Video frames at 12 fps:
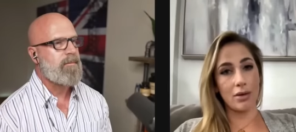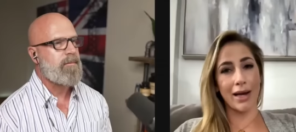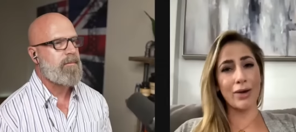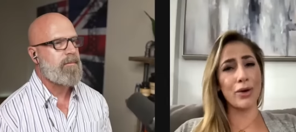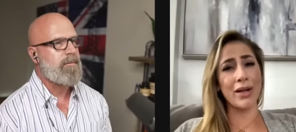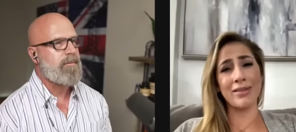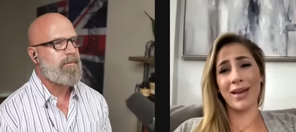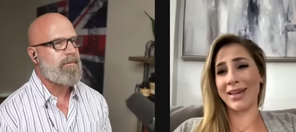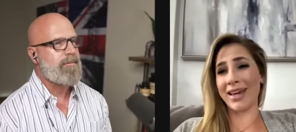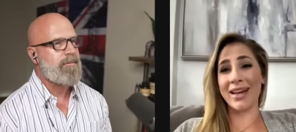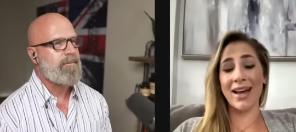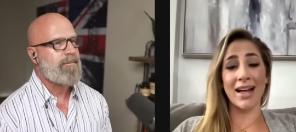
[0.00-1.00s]
Speaker 1: I don't, and
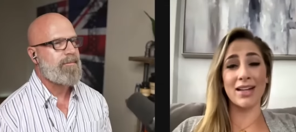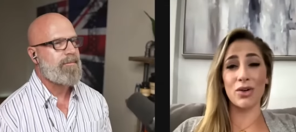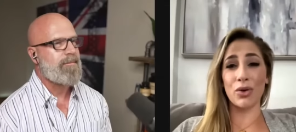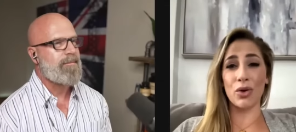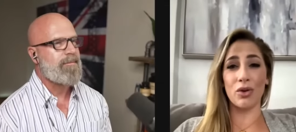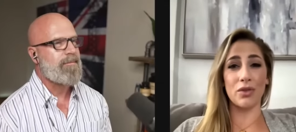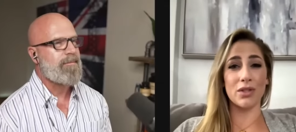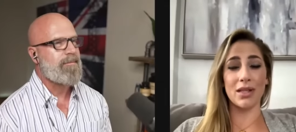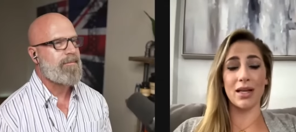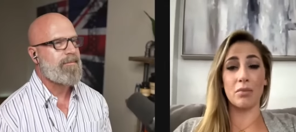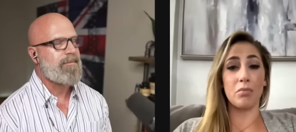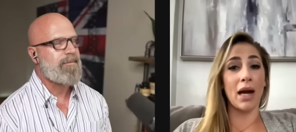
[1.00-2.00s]
again, I don't know if it's,
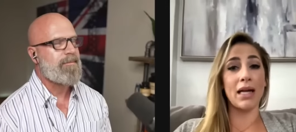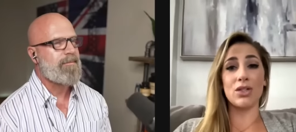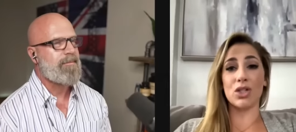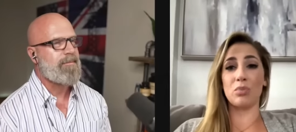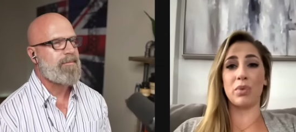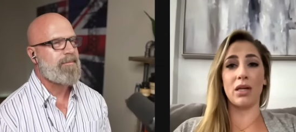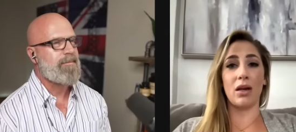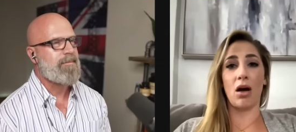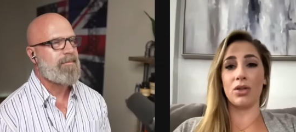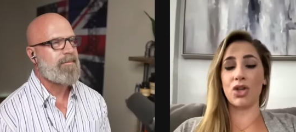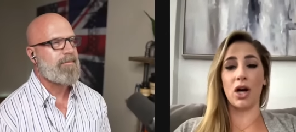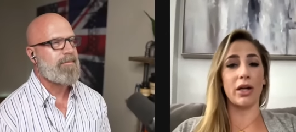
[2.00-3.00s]
it might just be,
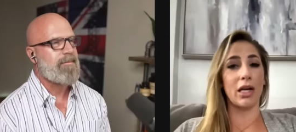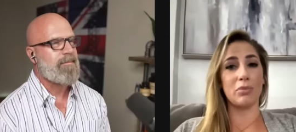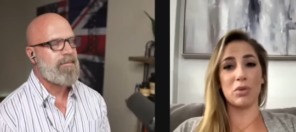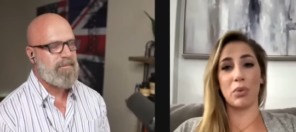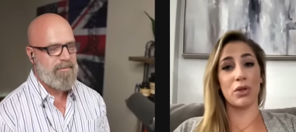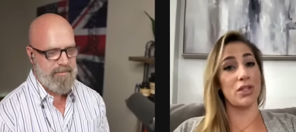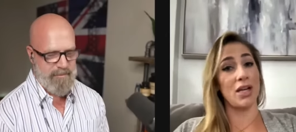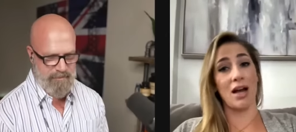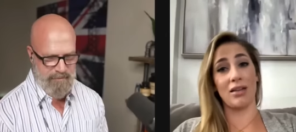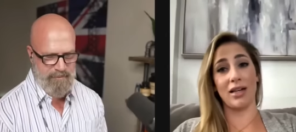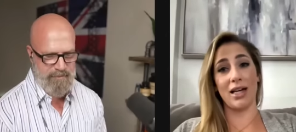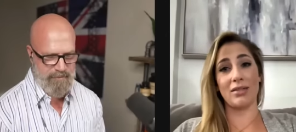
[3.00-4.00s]
I'll chalk it up to
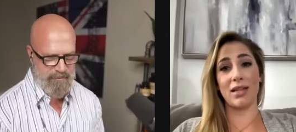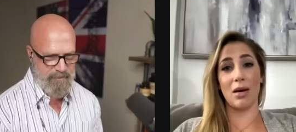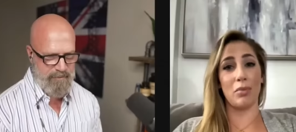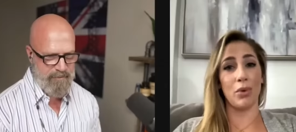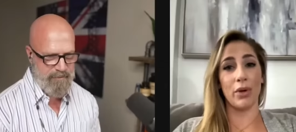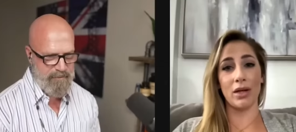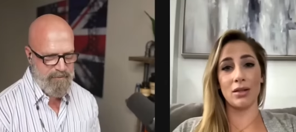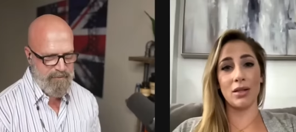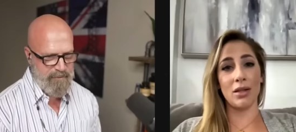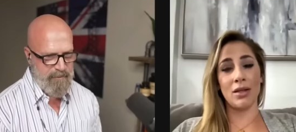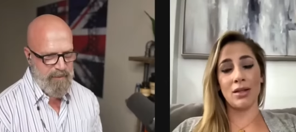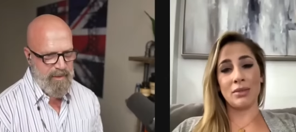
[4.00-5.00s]
personality at that point.
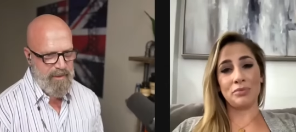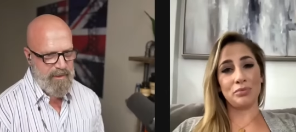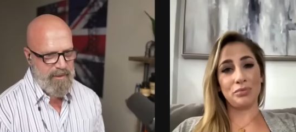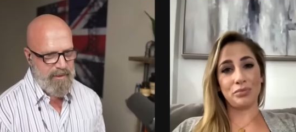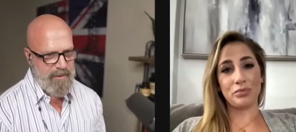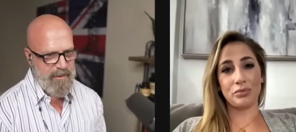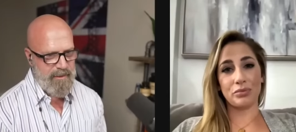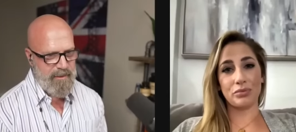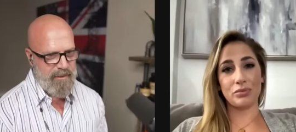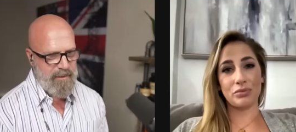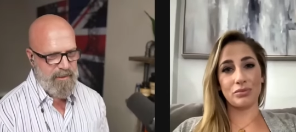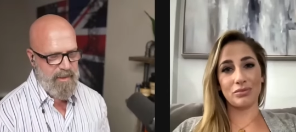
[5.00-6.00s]

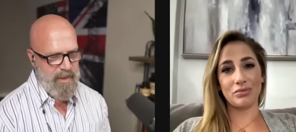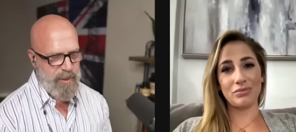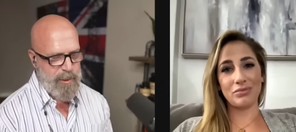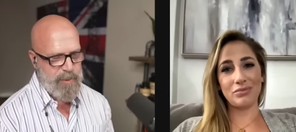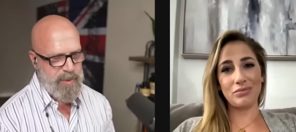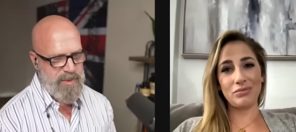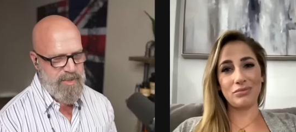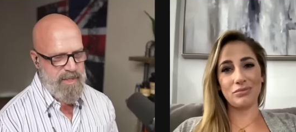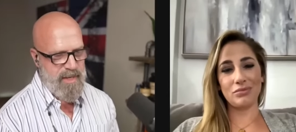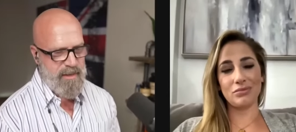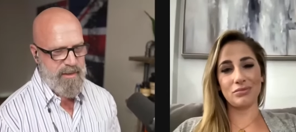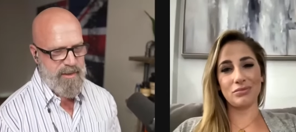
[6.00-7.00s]
Speaker 2: Yeah, your
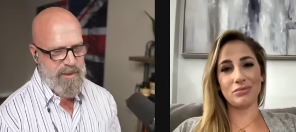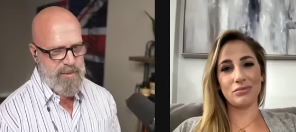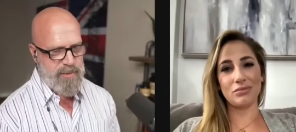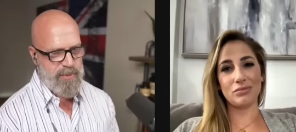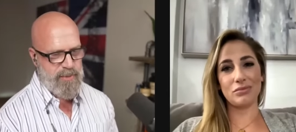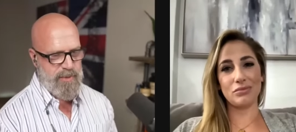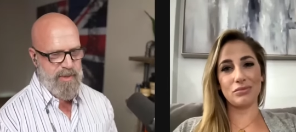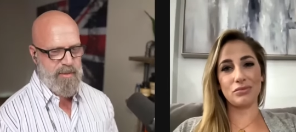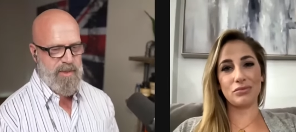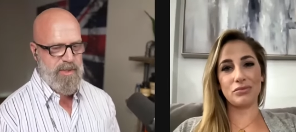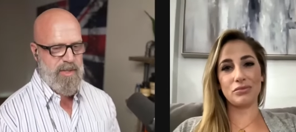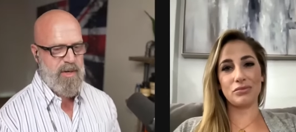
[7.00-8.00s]
personality's pretty
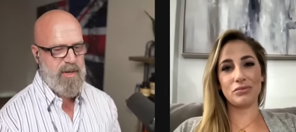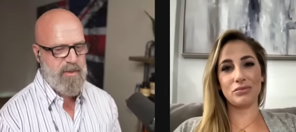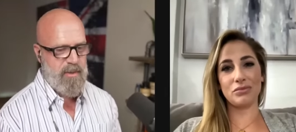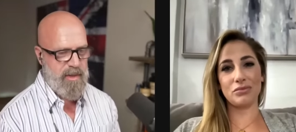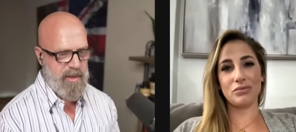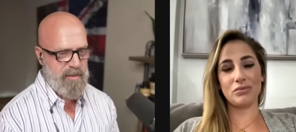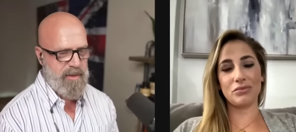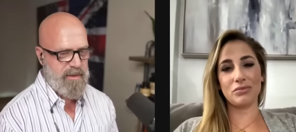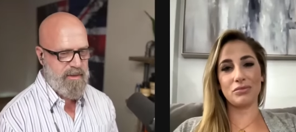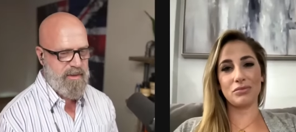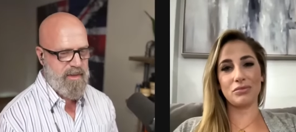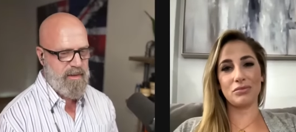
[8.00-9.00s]
much hardwired by
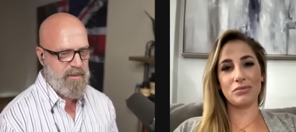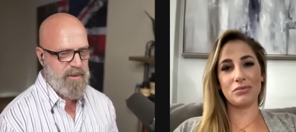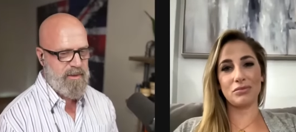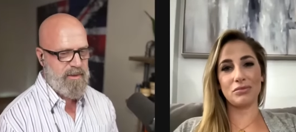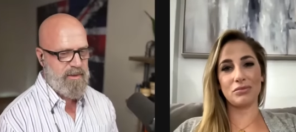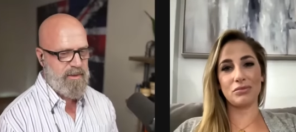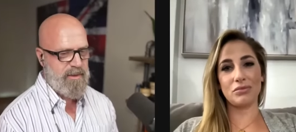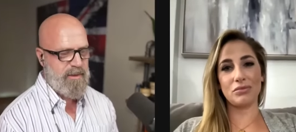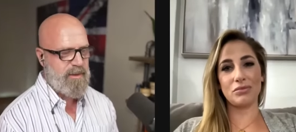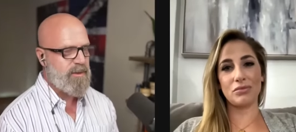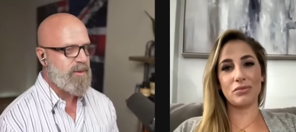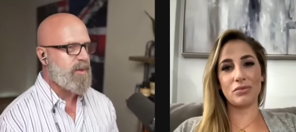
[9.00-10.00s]
the time you're
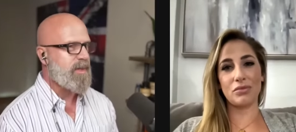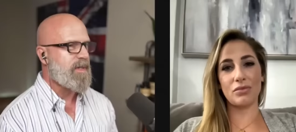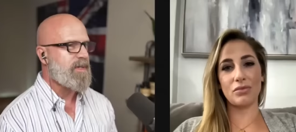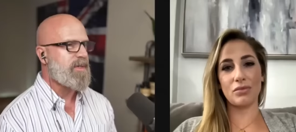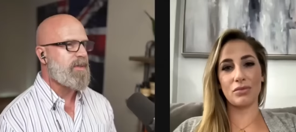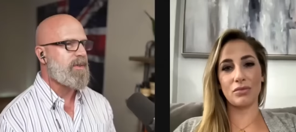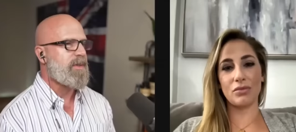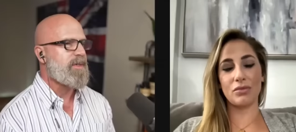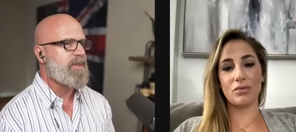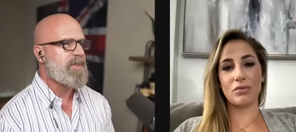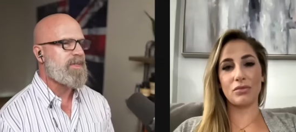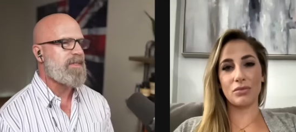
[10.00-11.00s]
in your twenties and
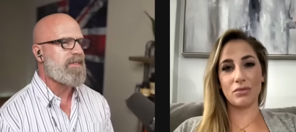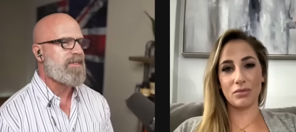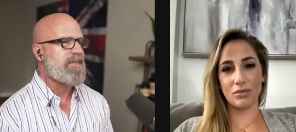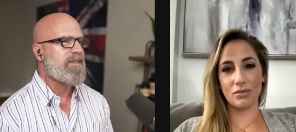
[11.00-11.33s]
thirties, isn't it?